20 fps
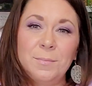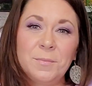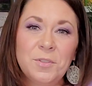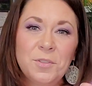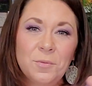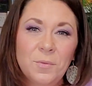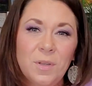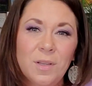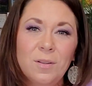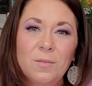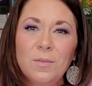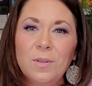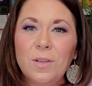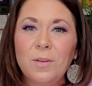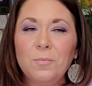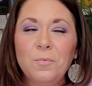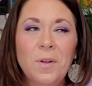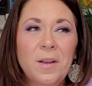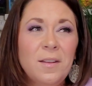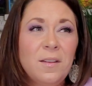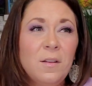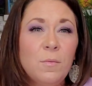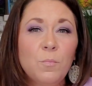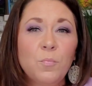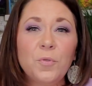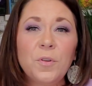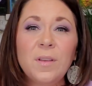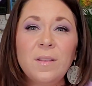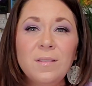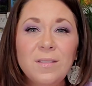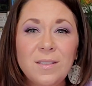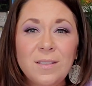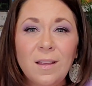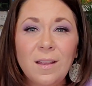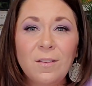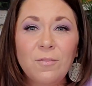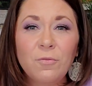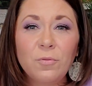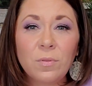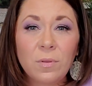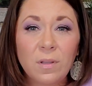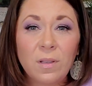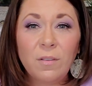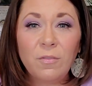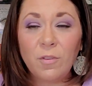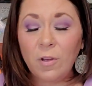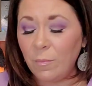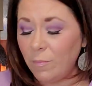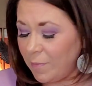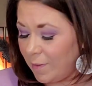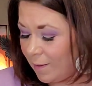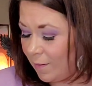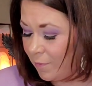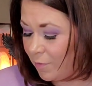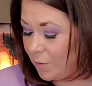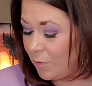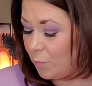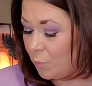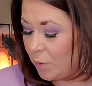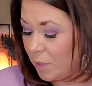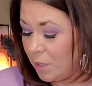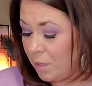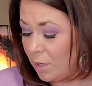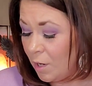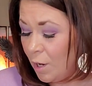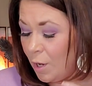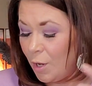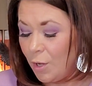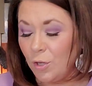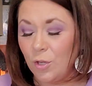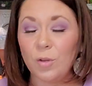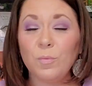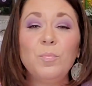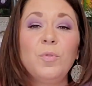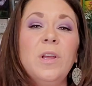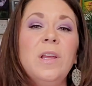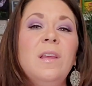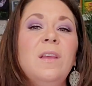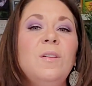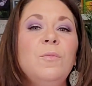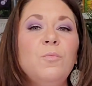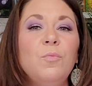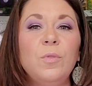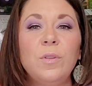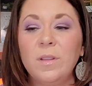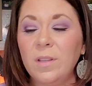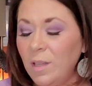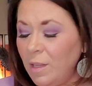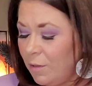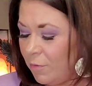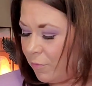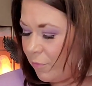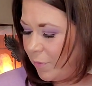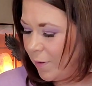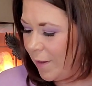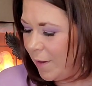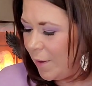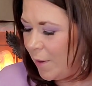So get ready to breathe a sigh of relief. Come the end of the week, you're bringing in relief.